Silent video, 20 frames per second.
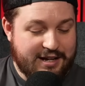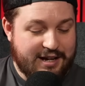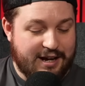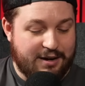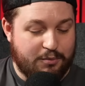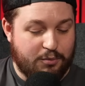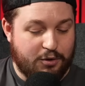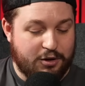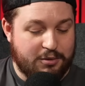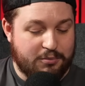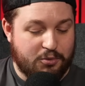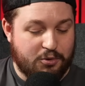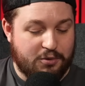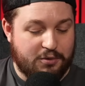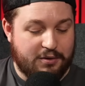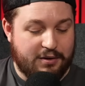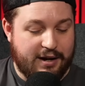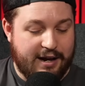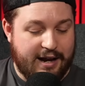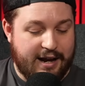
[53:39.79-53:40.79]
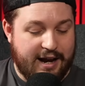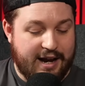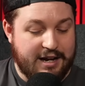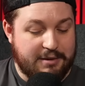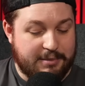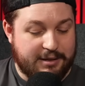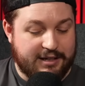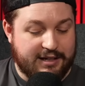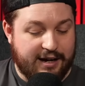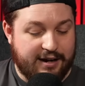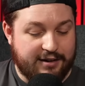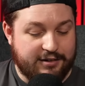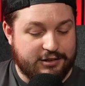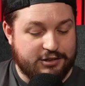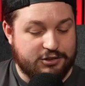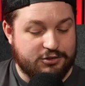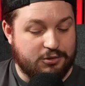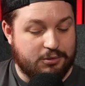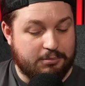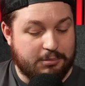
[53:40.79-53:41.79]
and 1 or more enemy
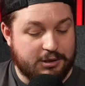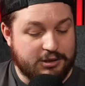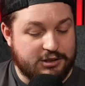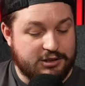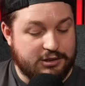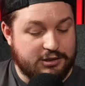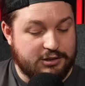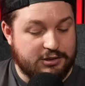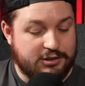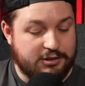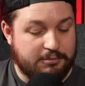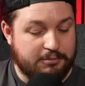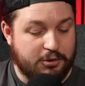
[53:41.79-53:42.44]
characters or monsters